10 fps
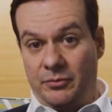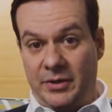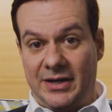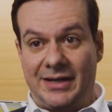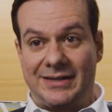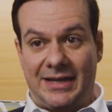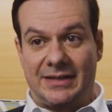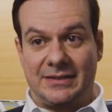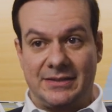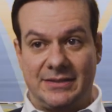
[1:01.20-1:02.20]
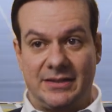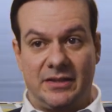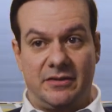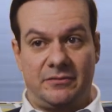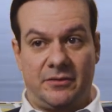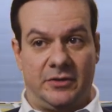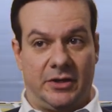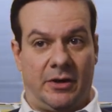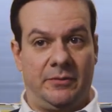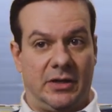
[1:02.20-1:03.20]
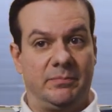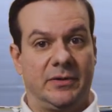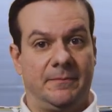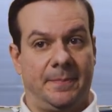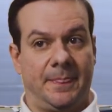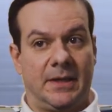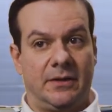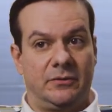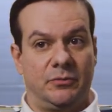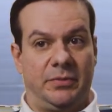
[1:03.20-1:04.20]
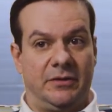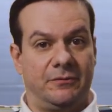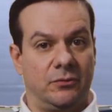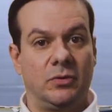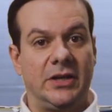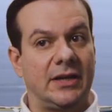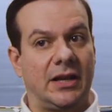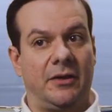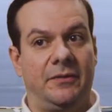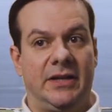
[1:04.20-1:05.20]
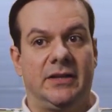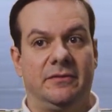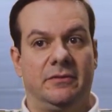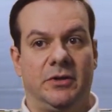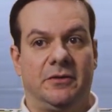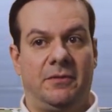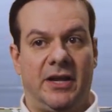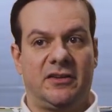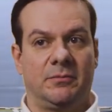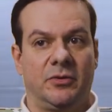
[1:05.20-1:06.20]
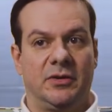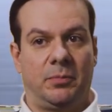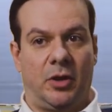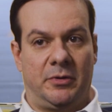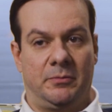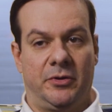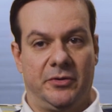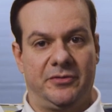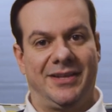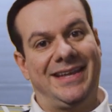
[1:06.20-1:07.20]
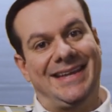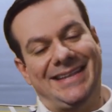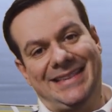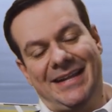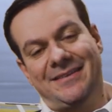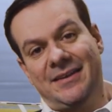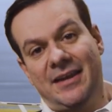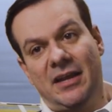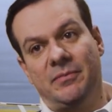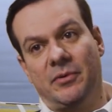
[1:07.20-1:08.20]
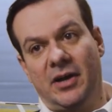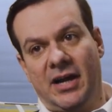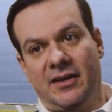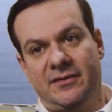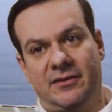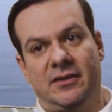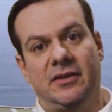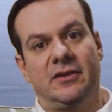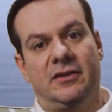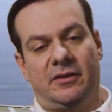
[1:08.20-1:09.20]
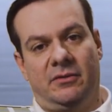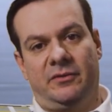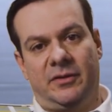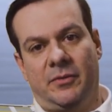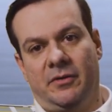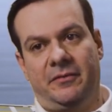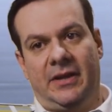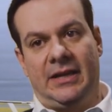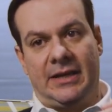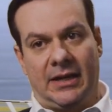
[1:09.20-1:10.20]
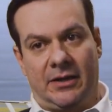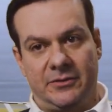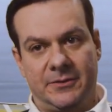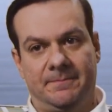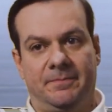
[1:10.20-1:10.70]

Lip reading: re-architected from the ground up to be fully cloud-native with flexible deployment models. That enable us the concept of any cloud.